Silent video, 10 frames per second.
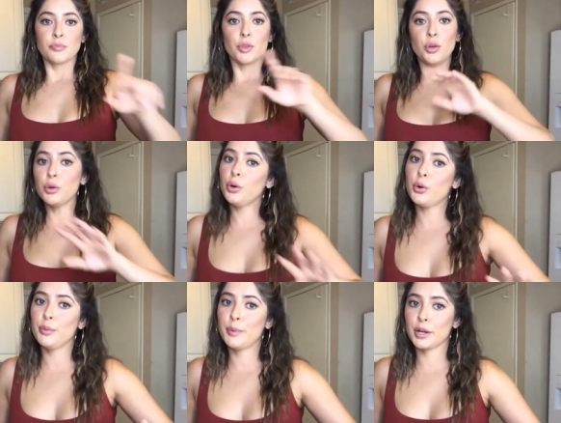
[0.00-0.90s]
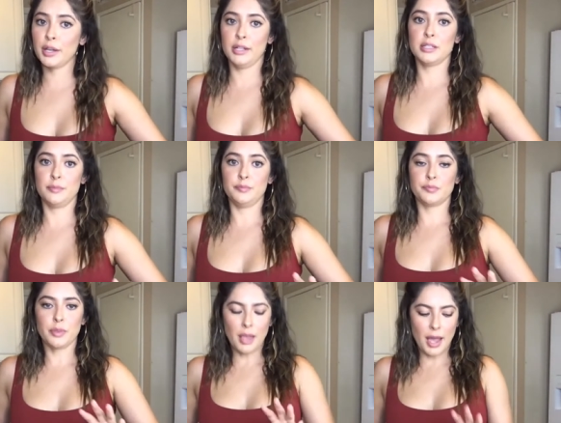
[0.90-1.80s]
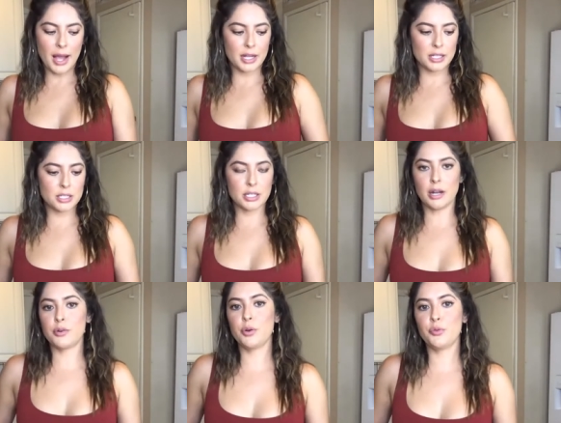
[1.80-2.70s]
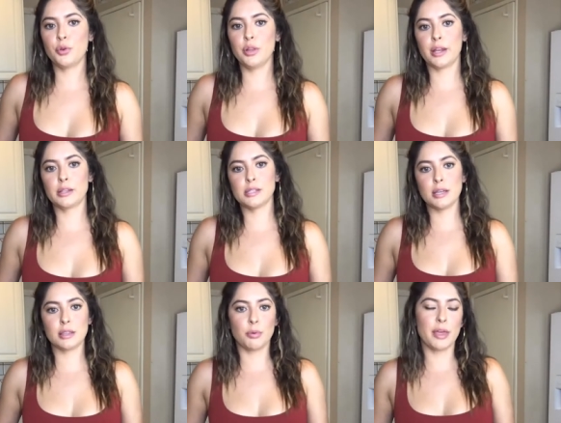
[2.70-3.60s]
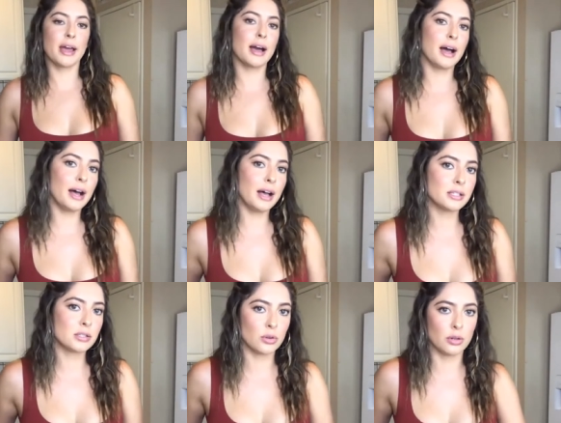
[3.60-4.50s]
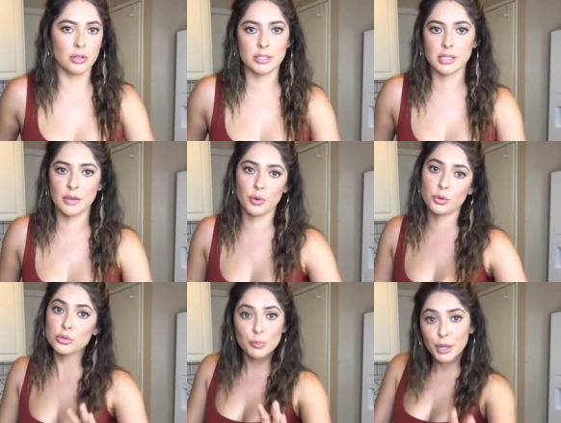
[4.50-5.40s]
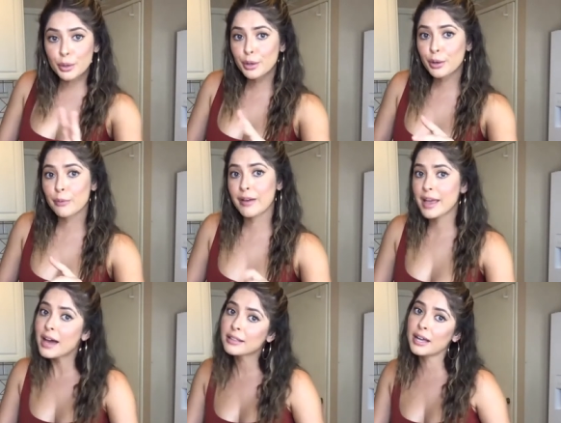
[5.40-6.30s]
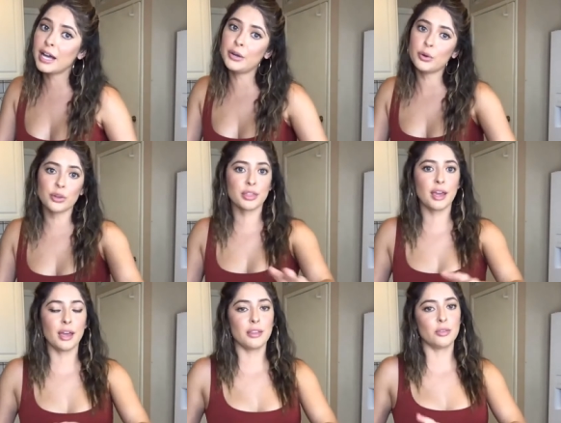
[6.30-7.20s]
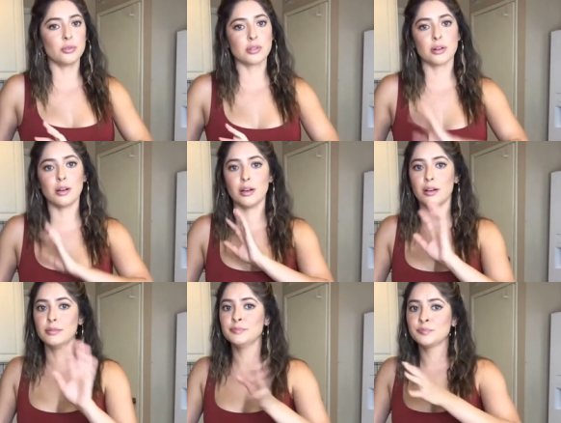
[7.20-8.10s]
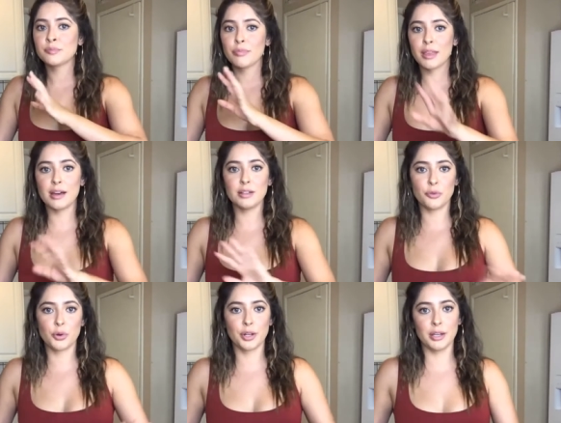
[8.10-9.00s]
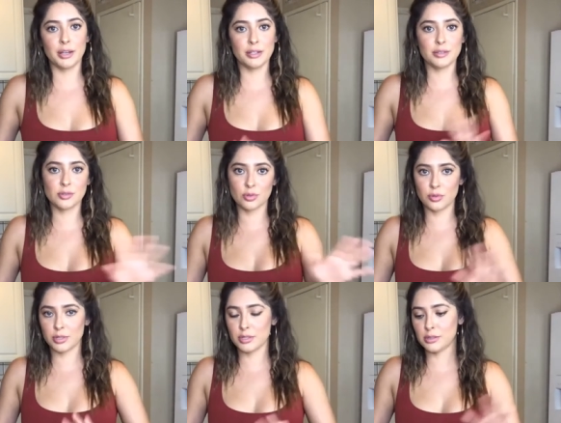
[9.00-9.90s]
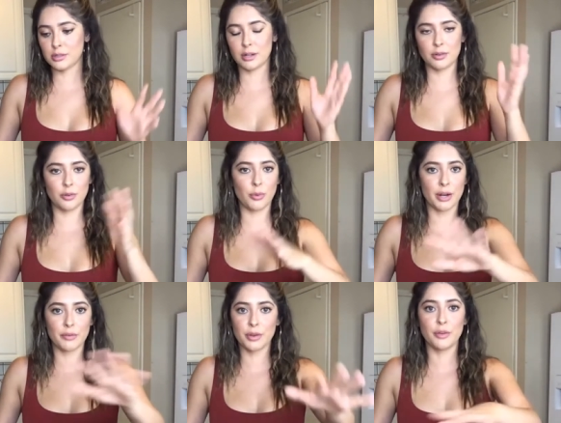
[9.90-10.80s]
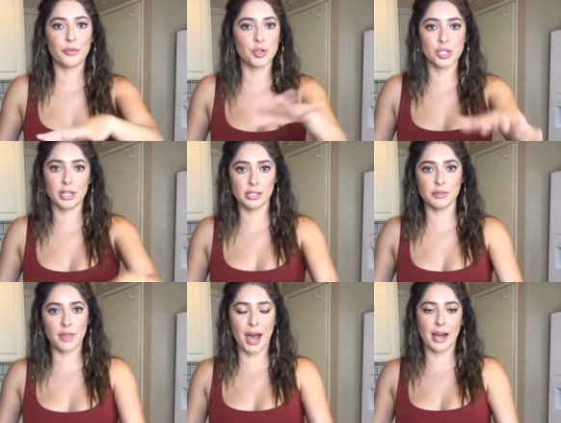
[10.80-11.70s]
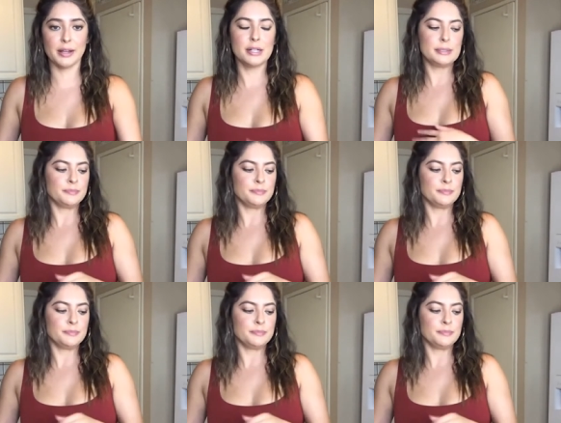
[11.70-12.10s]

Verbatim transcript: You know, you go to the market and I don't know if you like see at the bodegas or let's say if you go to Superior, Vallarta, Northgate, those are all California stores. I don't know, whatever the version is of that.